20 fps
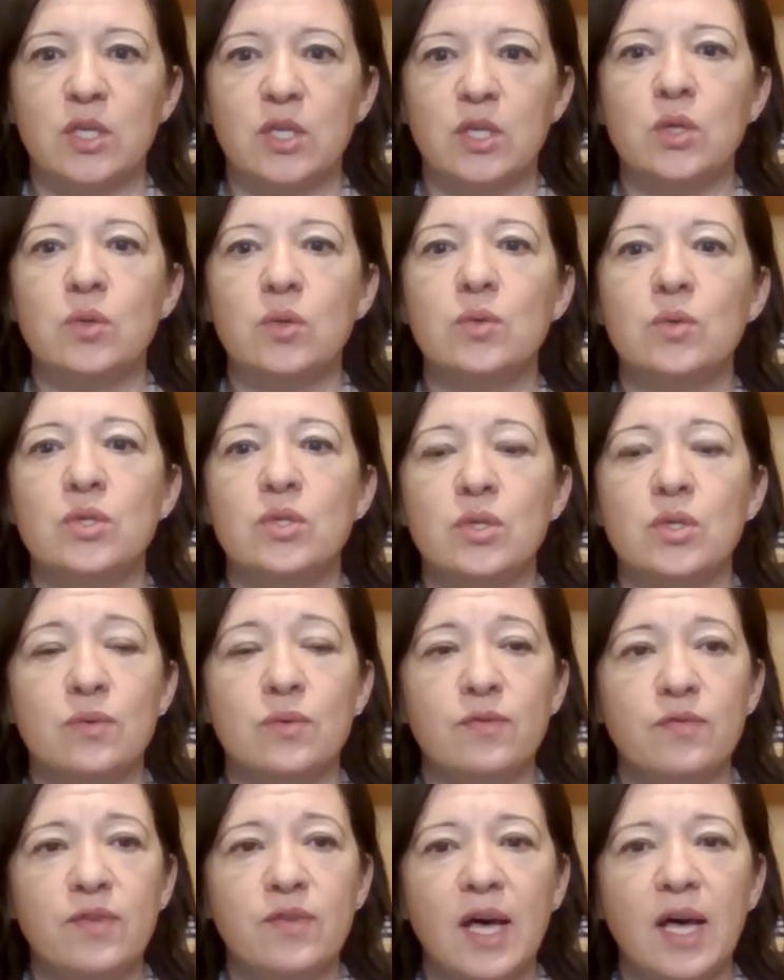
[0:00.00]
you do
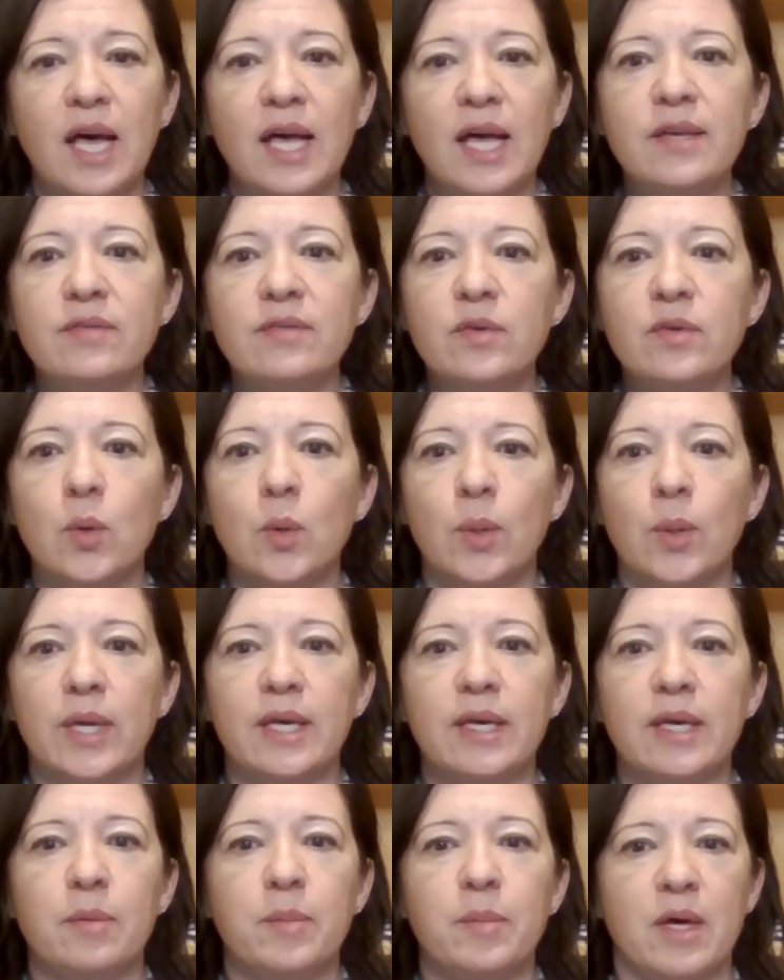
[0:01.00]
5
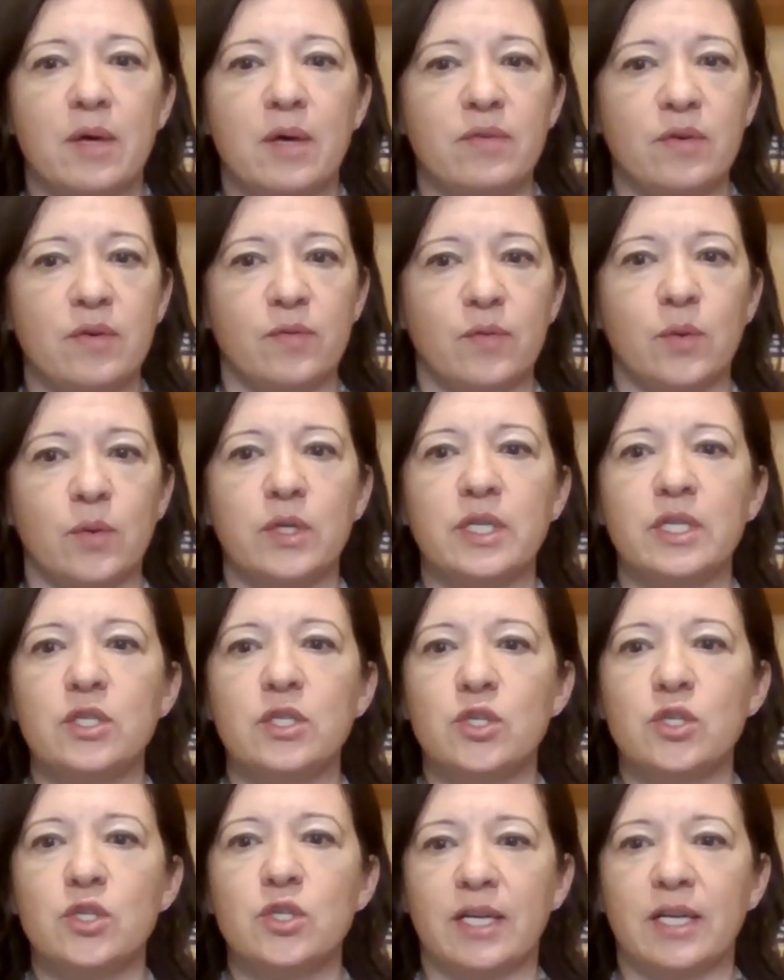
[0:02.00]
quick pelvic floor
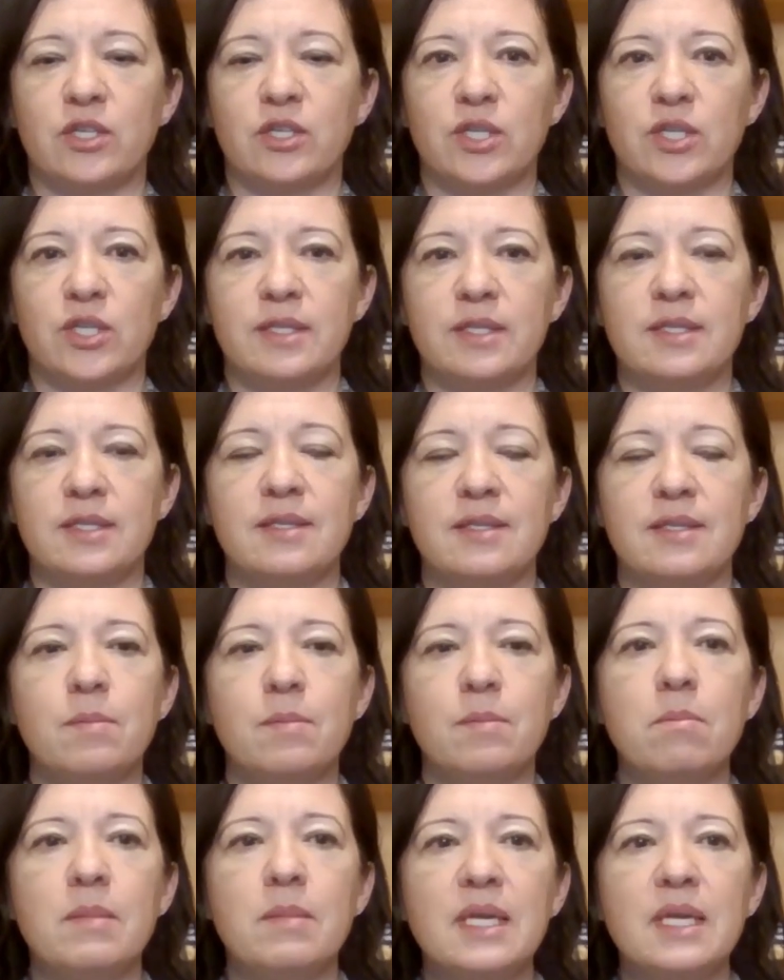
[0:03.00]
contractions the
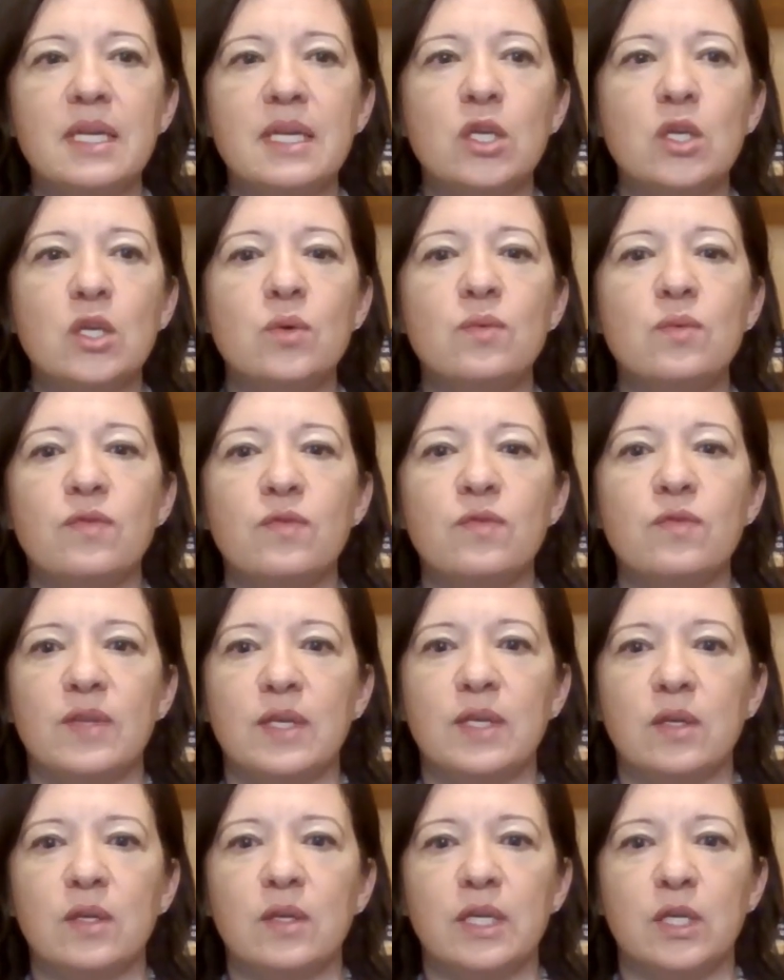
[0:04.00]
minute you
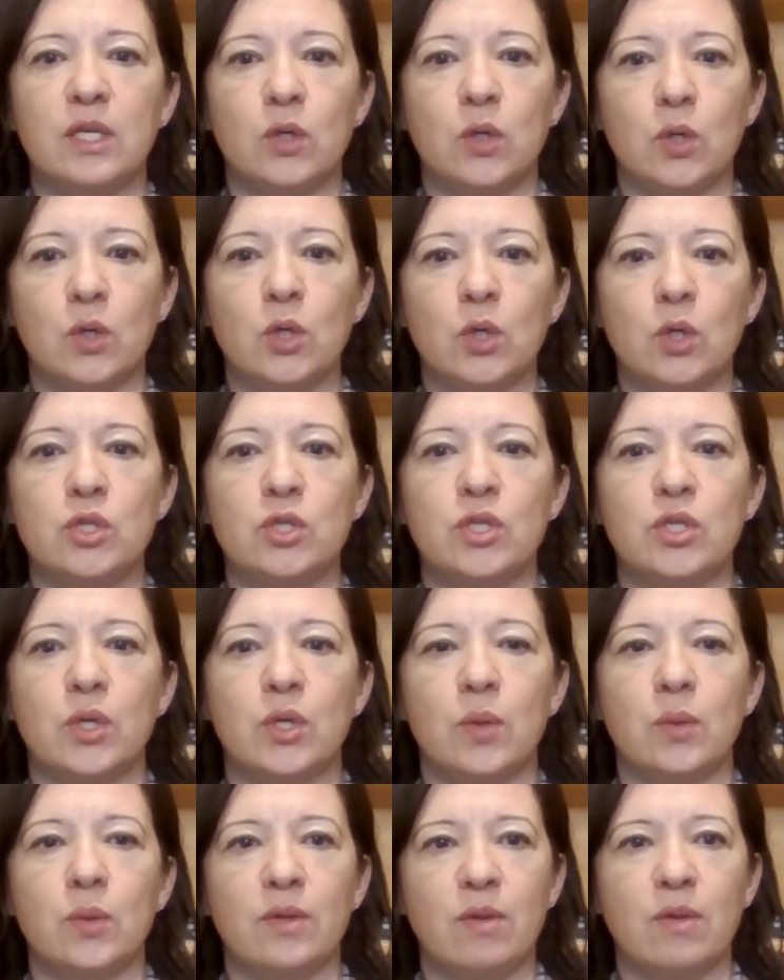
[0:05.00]
feel an urge to
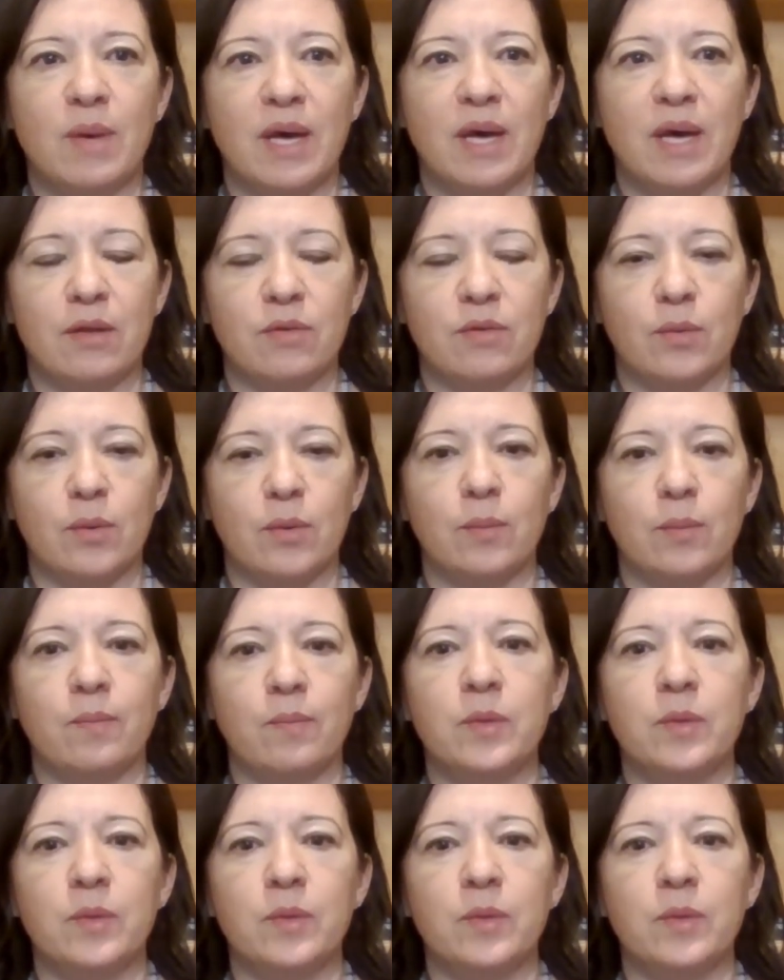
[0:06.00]
go to the bathroom.